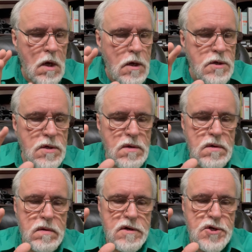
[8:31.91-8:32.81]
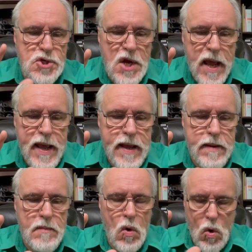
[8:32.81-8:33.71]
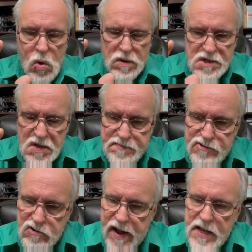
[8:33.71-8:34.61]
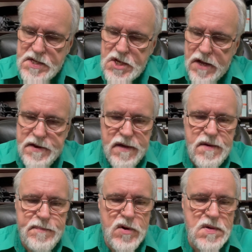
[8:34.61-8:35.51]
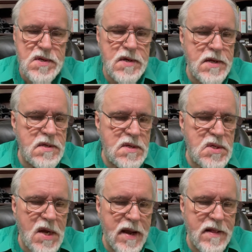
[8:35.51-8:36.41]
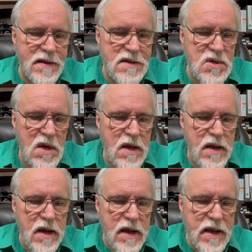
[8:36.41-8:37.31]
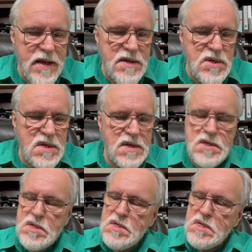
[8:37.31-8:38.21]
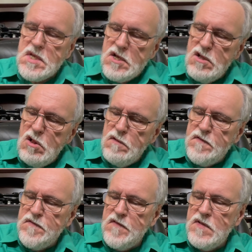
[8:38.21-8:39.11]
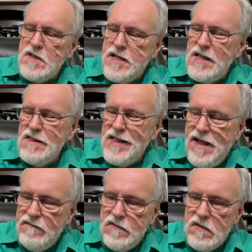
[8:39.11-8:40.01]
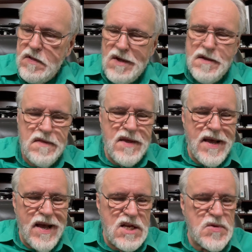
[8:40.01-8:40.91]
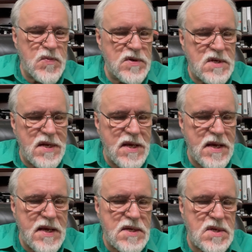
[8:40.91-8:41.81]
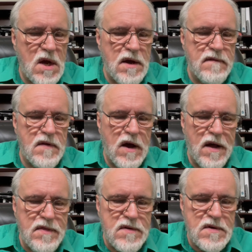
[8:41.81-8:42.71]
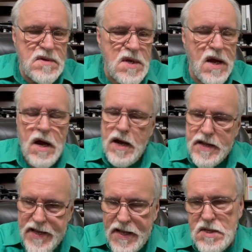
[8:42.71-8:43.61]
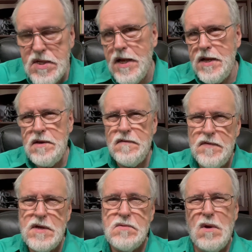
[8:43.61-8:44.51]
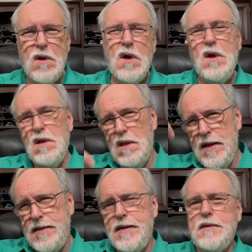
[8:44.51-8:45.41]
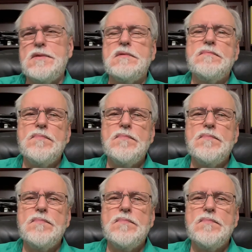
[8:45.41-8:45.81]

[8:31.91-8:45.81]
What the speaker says: to shame or suppress another person into silence is to skillfully level the expertise of others against that individual, like this.